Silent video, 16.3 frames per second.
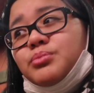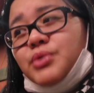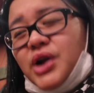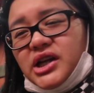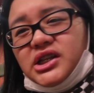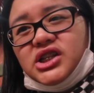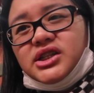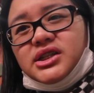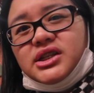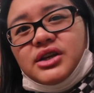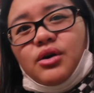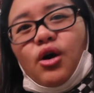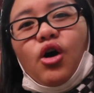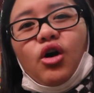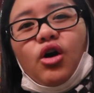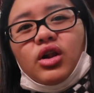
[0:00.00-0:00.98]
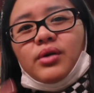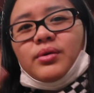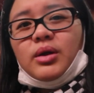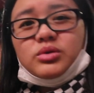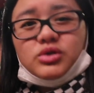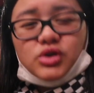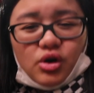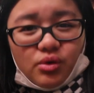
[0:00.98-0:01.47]
branches here all
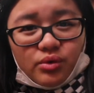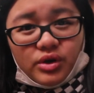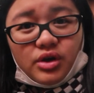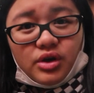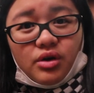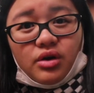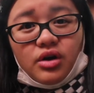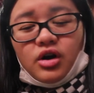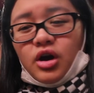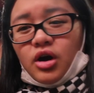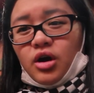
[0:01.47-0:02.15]
around Tokyo,